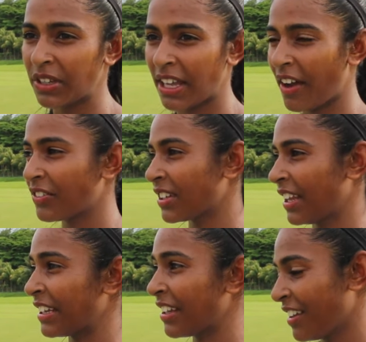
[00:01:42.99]
We have to
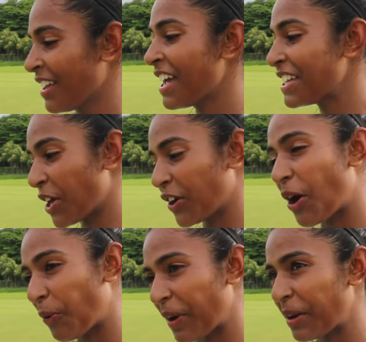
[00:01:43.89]
like take
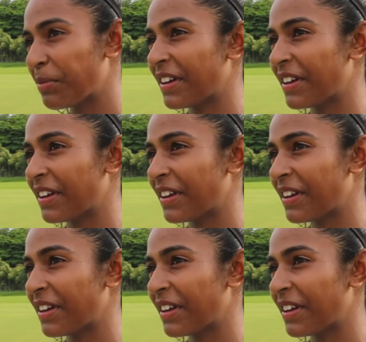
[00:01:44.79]
our win,